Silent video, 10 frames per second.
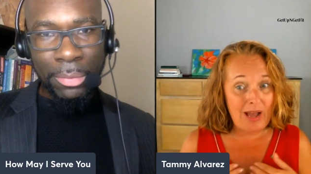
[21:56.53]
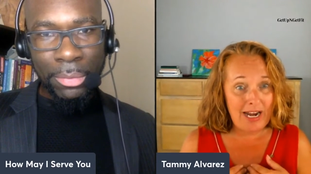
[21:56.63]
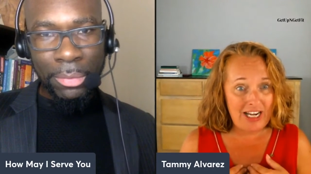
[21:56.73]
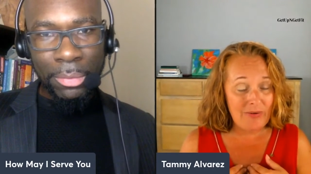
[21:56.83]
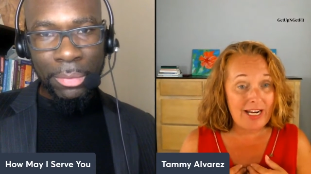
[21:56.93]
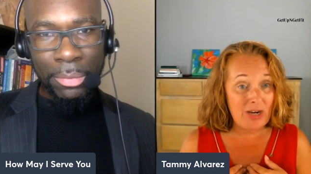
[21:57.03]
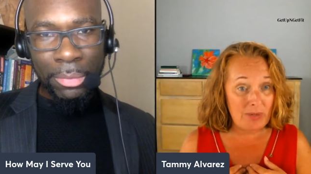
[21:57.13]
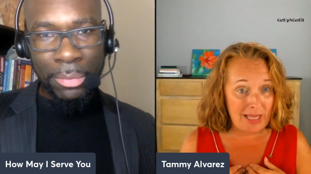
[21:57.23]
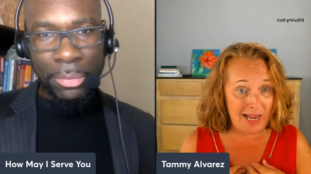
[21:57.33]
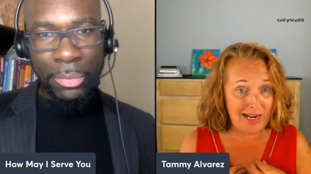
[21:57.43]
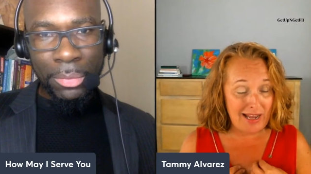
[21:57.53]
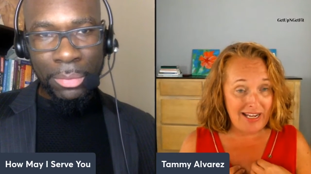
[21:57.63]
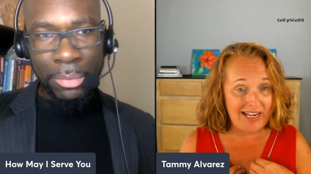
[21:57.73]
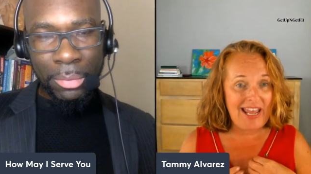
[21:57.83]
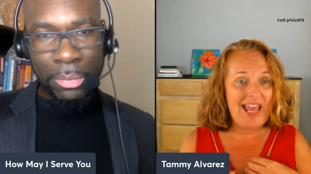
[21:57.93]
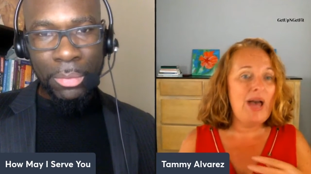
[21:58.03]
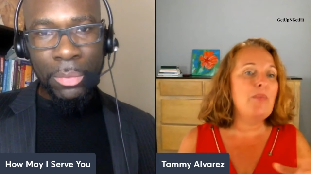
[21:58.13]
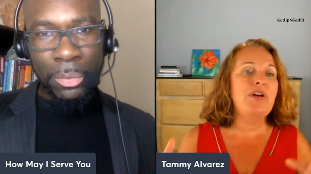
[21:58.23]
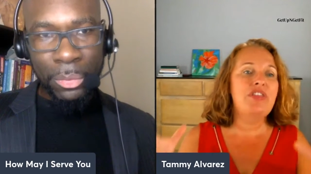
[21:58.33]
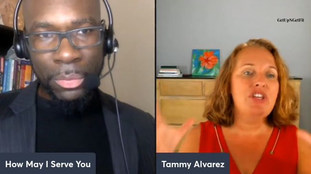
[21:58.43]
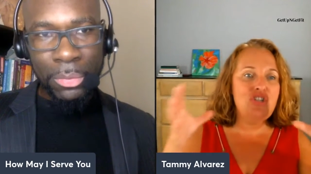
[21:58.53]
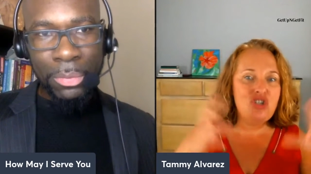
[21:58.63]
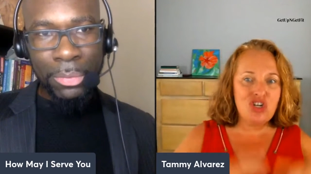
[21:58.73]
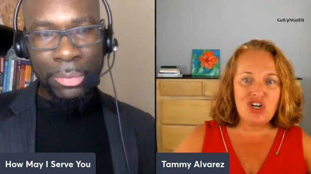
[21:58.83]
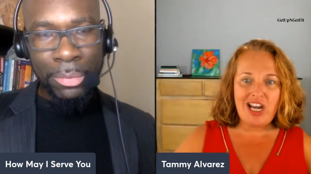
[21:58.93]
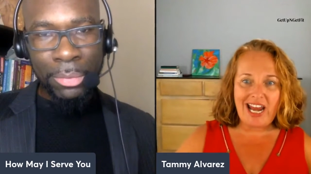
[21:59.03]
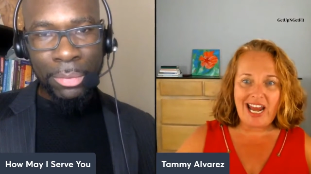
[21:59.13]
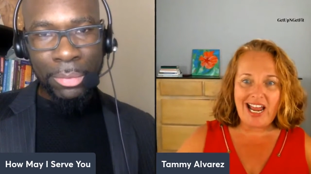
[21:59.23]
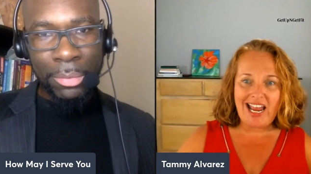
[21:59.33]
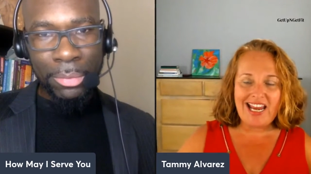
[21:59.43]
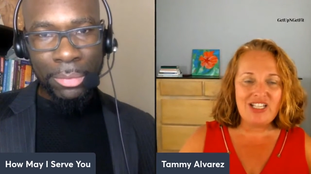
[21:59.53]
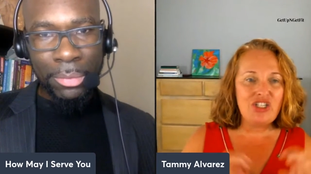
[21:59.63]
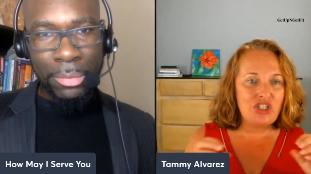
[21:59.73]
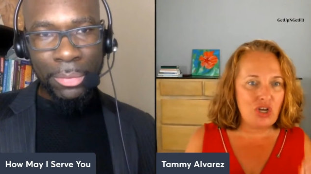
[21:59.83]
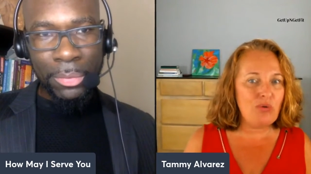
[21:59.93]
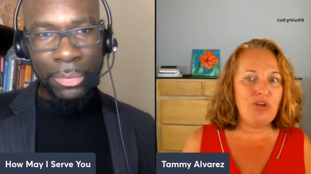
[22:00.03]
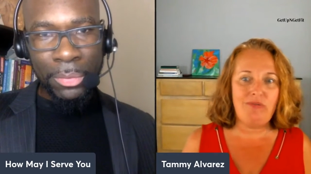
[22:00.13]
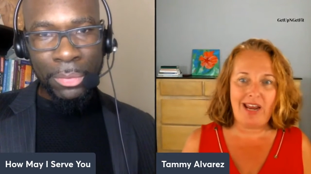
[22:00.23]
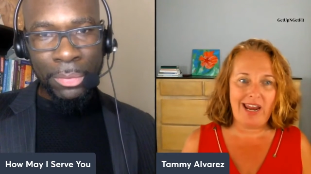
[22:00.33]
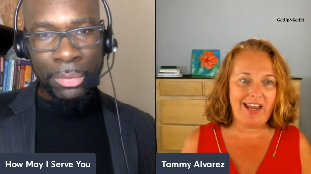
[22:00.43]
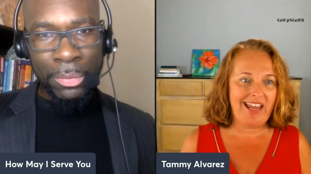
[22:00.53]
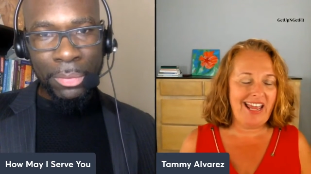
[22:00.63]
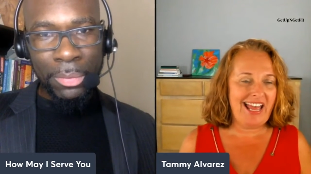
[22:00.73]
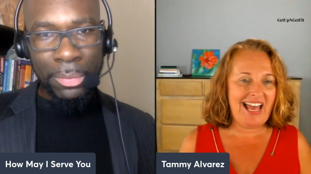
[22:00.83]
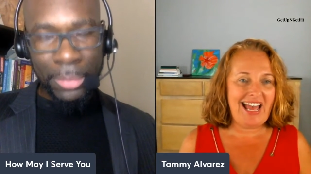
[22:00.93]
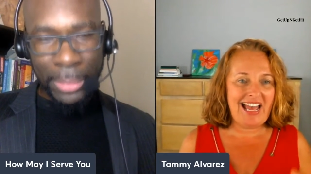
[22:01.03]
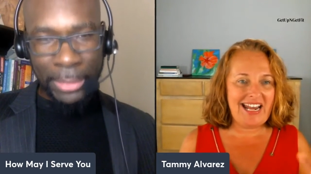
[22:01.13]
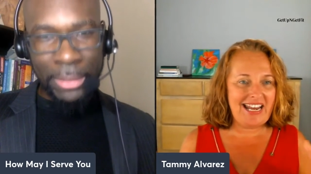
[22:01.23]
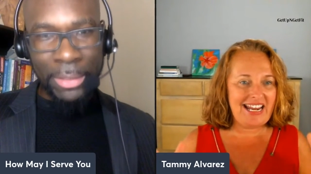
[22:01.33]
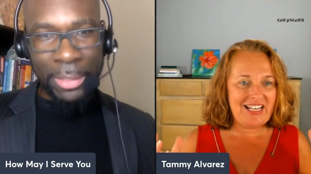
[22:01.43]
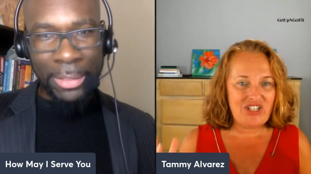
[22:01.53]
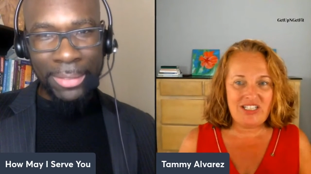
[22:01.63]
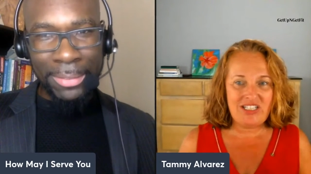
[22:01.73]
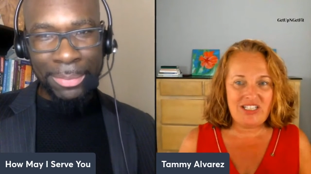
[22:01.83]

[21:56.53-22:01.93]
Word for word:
Speaker 1: So I know I can rely on it. But the journey is so unique and it's just